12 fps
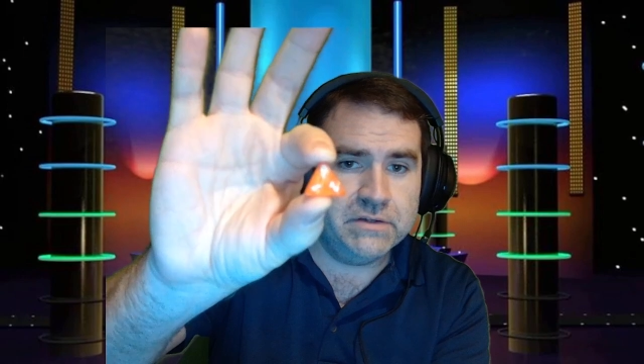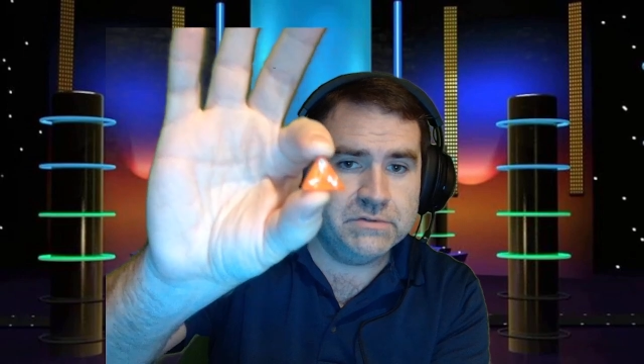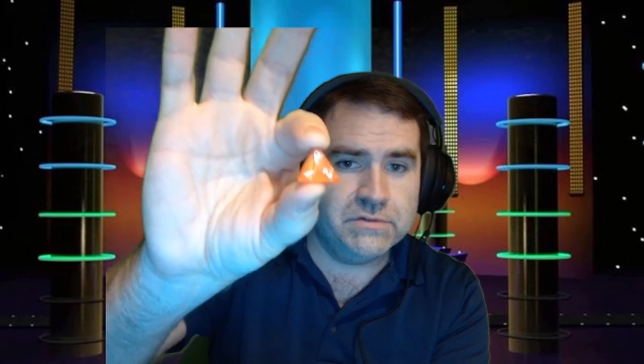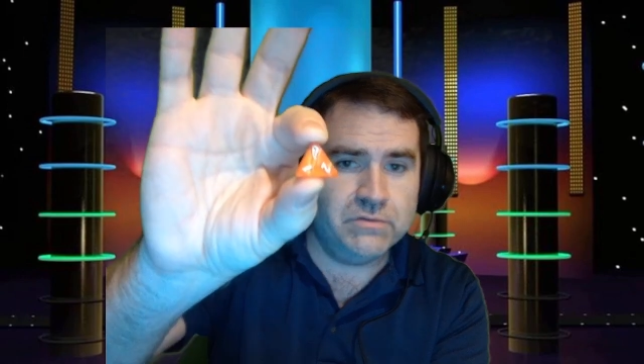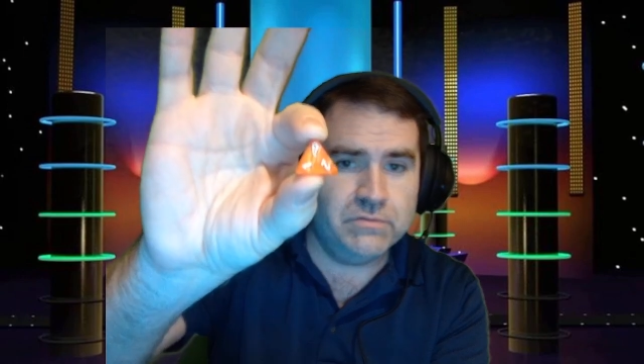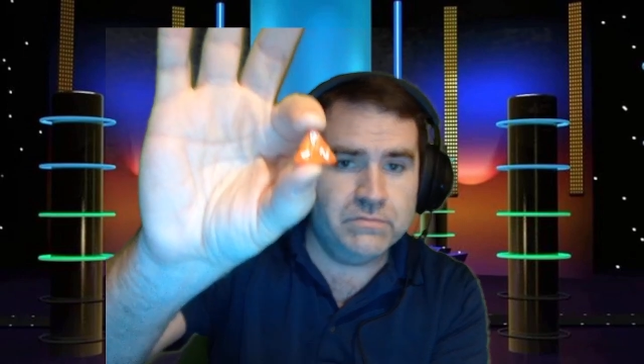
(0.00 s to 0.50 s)

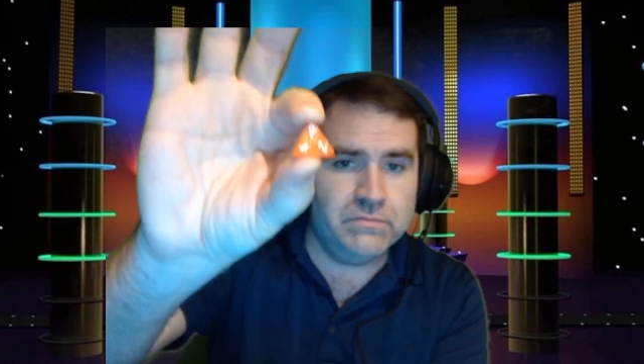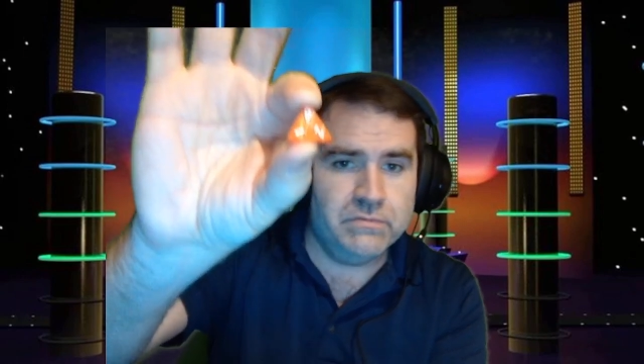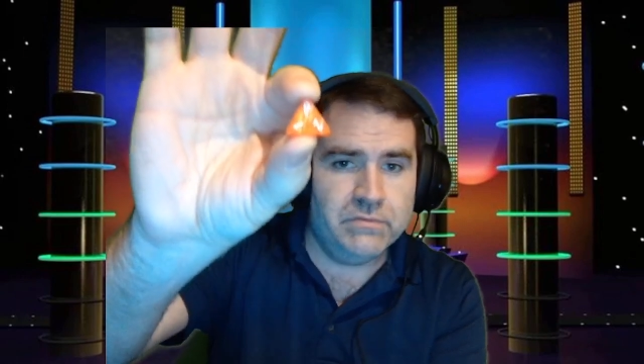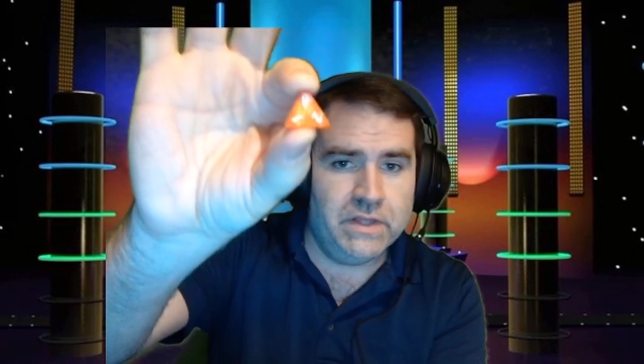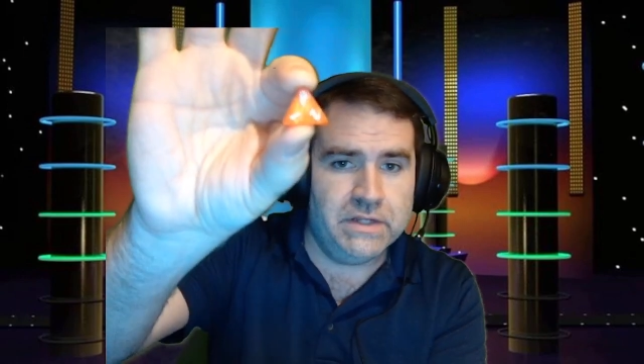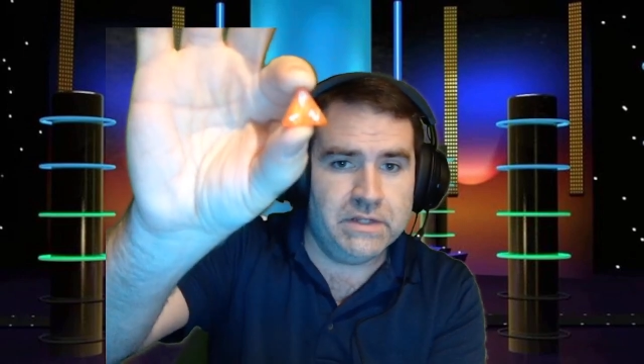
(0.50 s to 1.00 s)
So
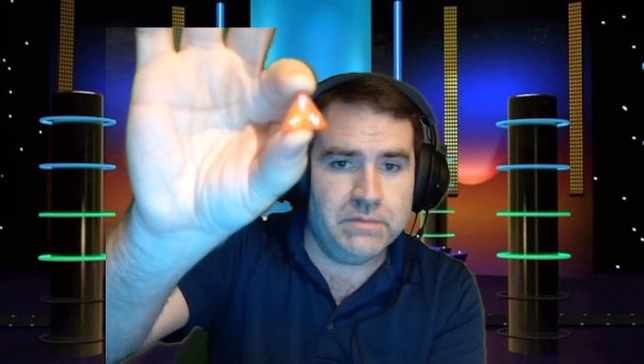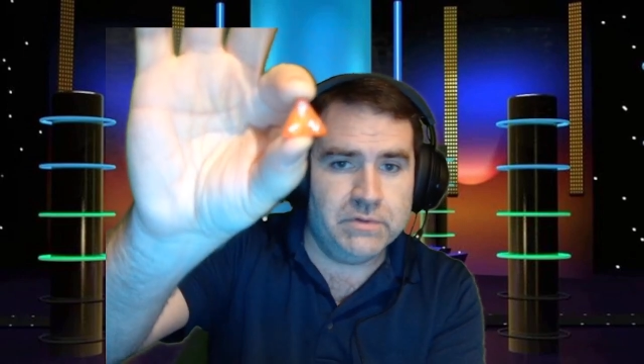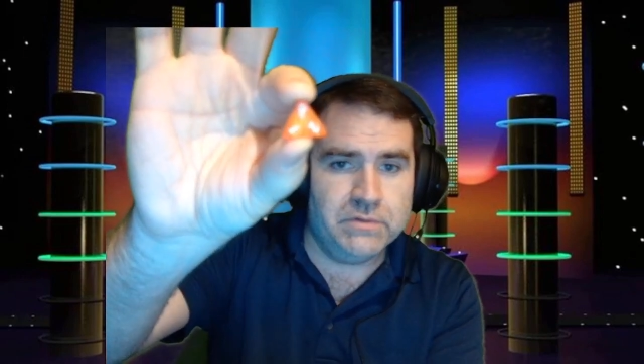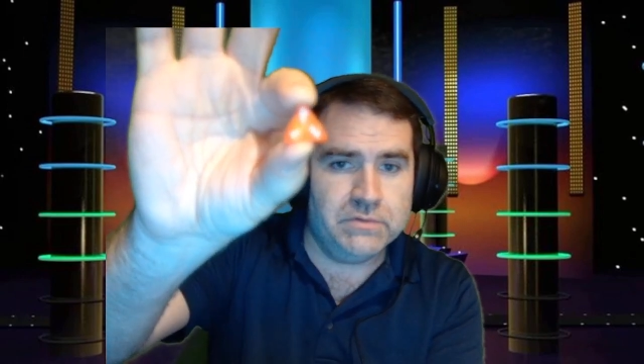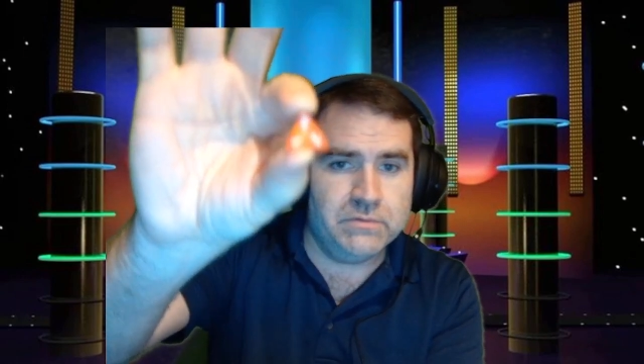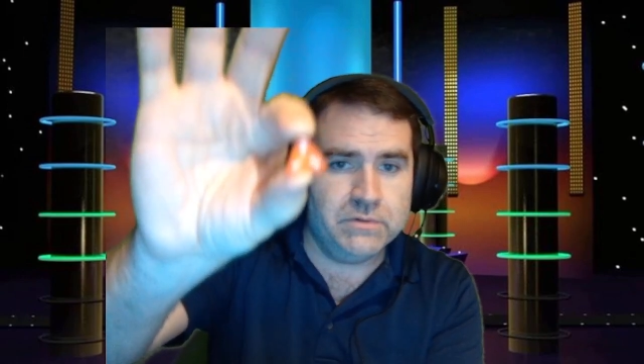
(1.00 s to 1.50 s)
lightning
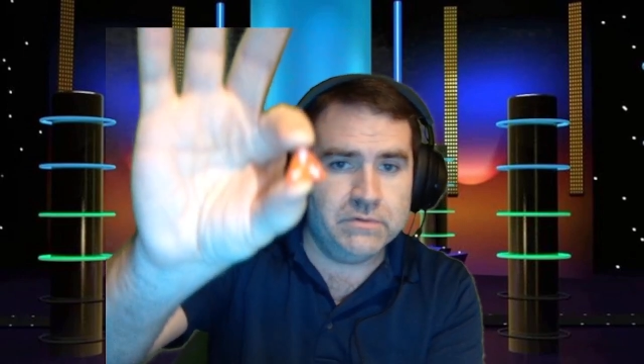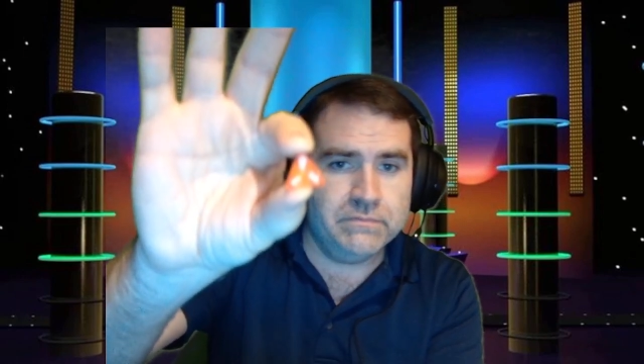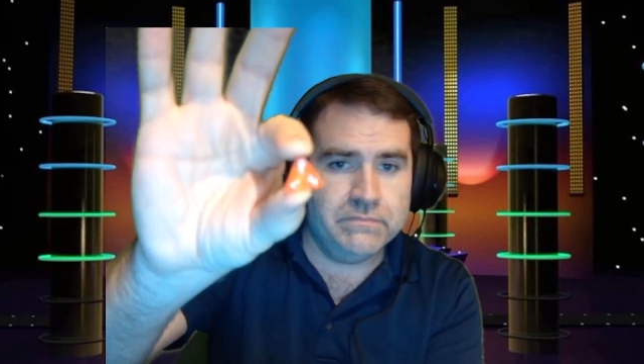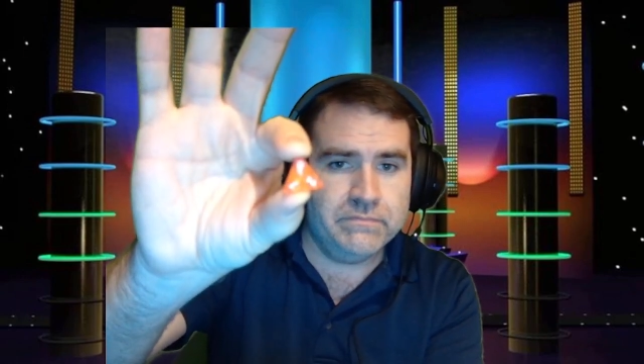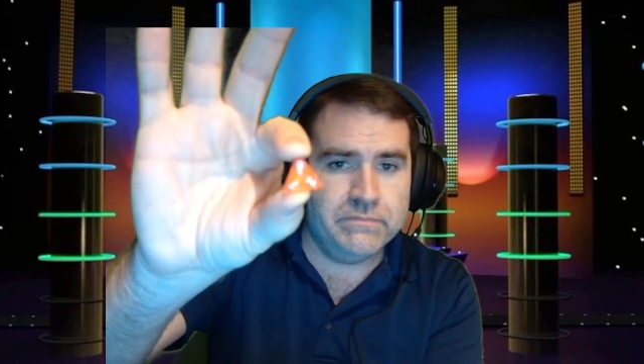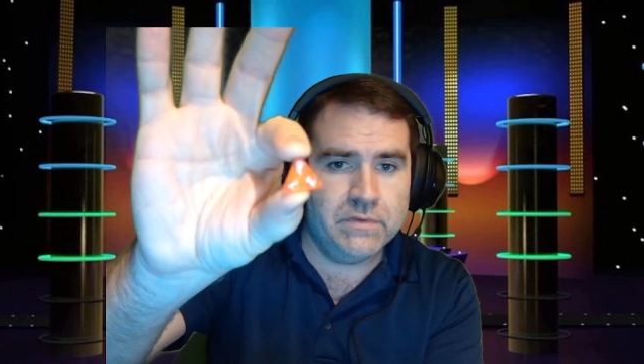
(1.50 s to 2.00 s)
bolt, or
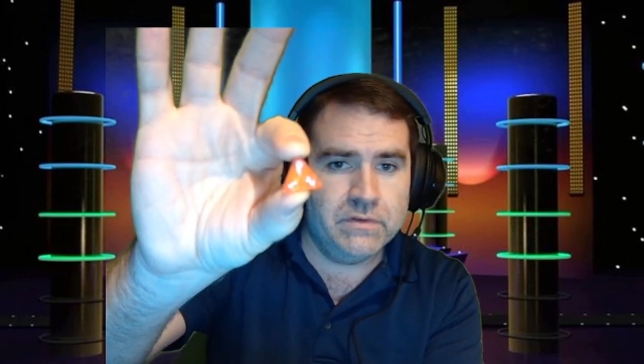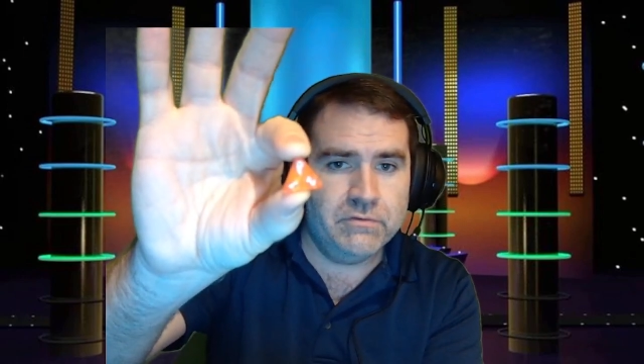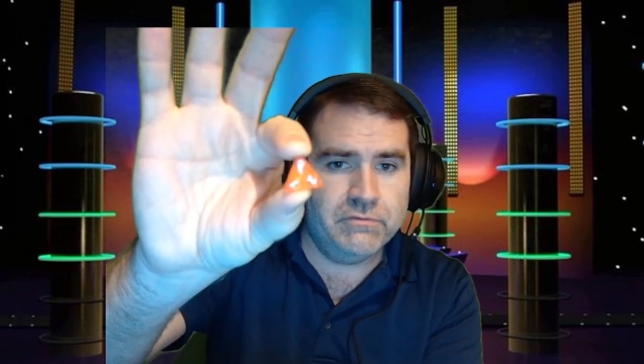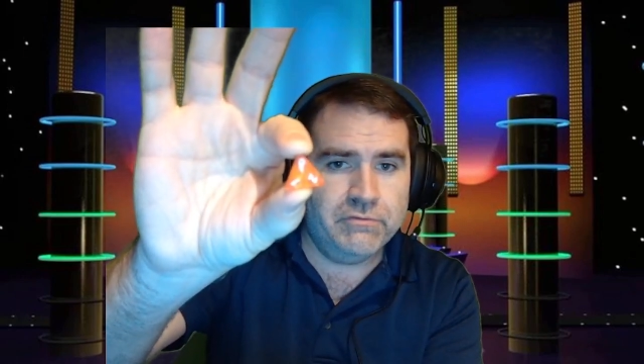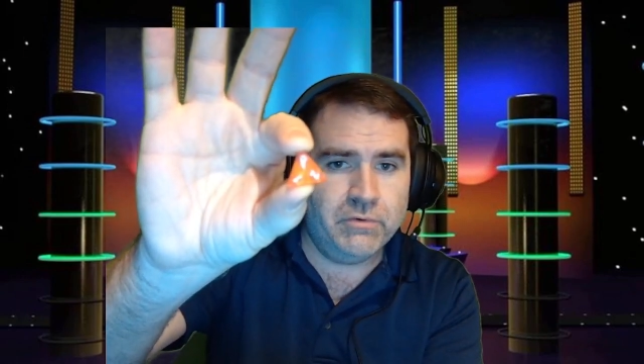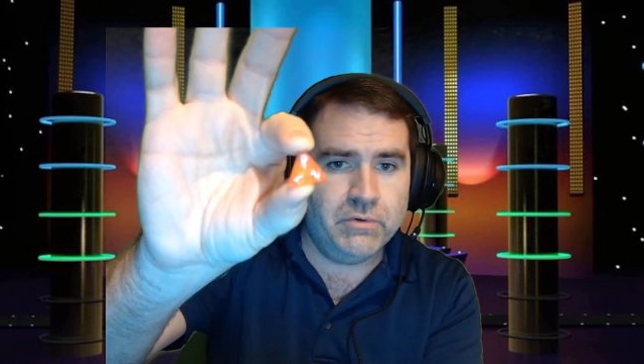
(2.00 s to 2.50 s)

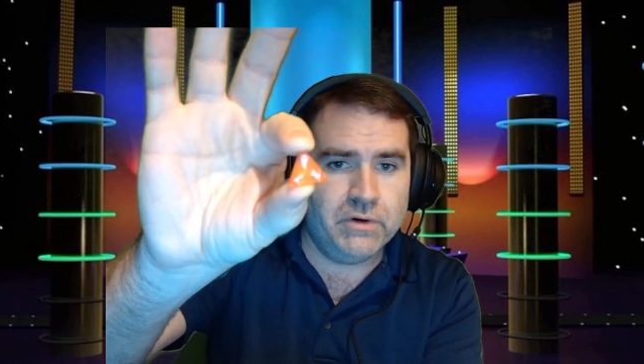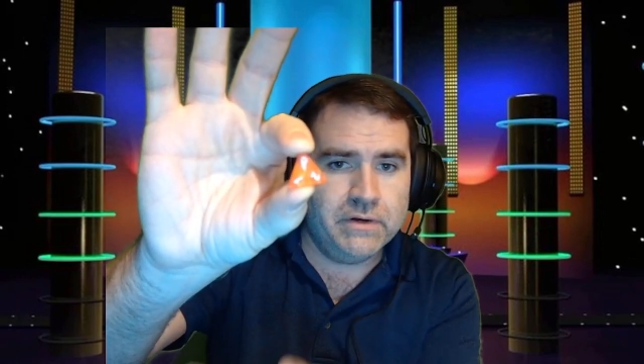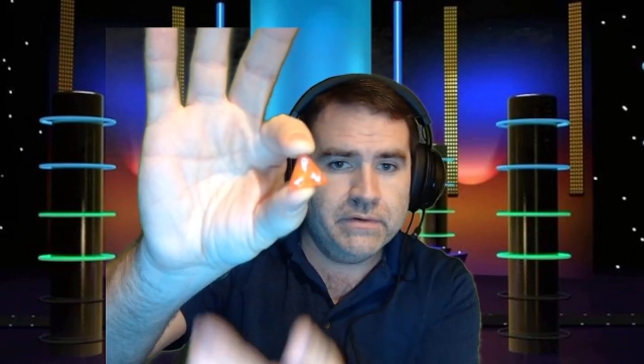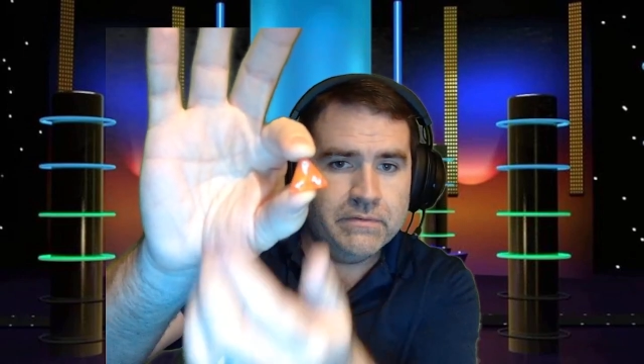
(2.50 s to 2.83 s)
4,